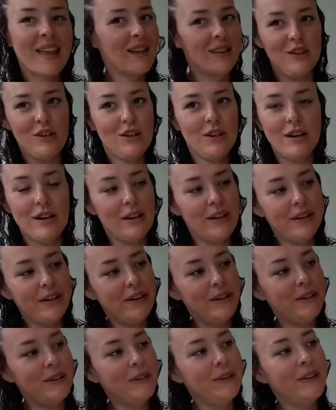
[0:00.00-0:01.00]

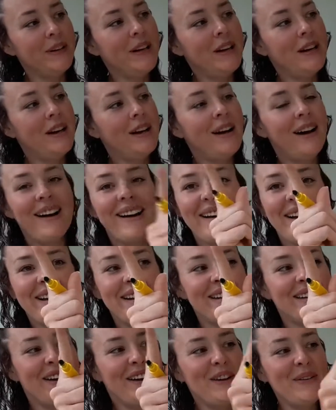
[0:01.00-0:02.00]
No. I
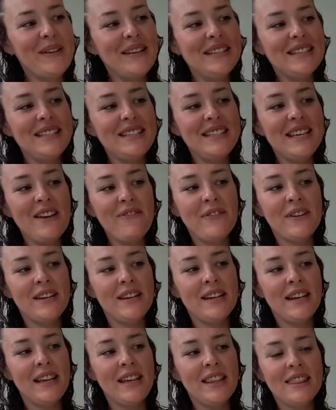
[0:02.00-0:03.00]
know, it's
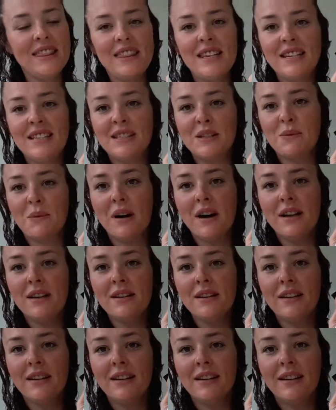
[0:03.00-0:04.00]
definitely this one.